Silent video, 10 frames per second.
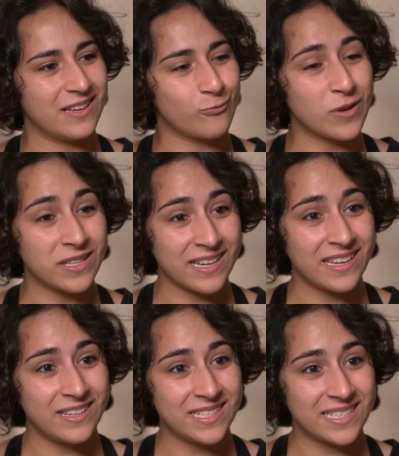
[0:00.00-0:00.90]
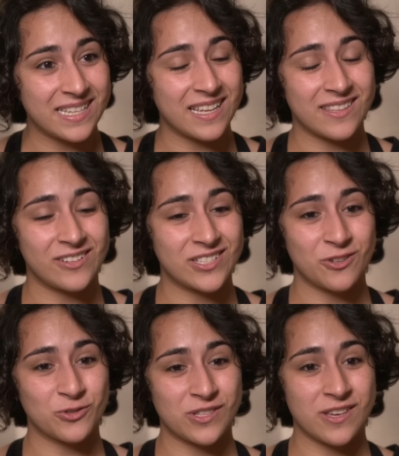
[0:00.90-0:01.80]
When they see that there's
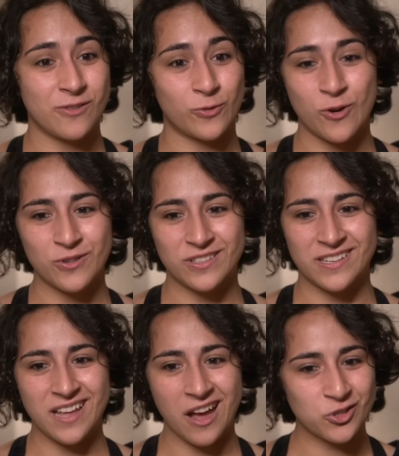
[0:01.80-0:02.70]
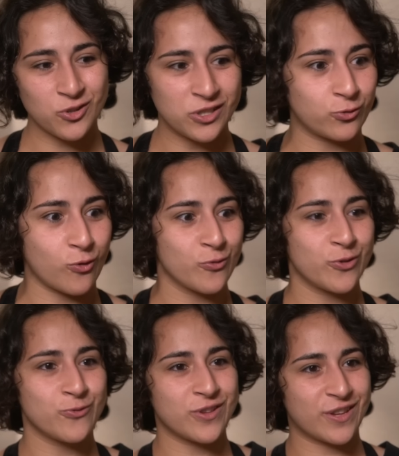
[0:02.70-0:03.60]
nothing wrong, they actually throw you the